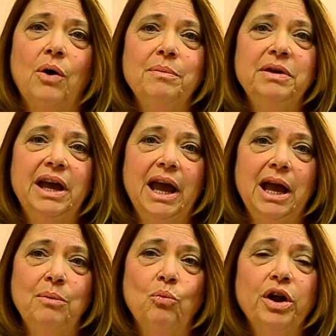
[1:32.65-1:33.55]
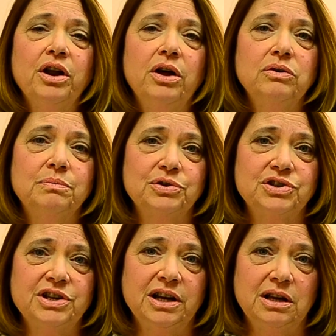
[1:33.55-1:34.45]
I became
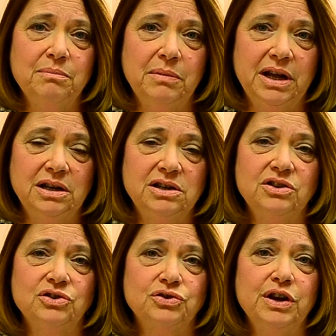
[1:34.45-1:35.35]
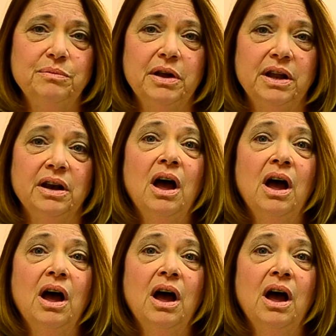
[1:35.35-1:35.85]
100% committed to the treatment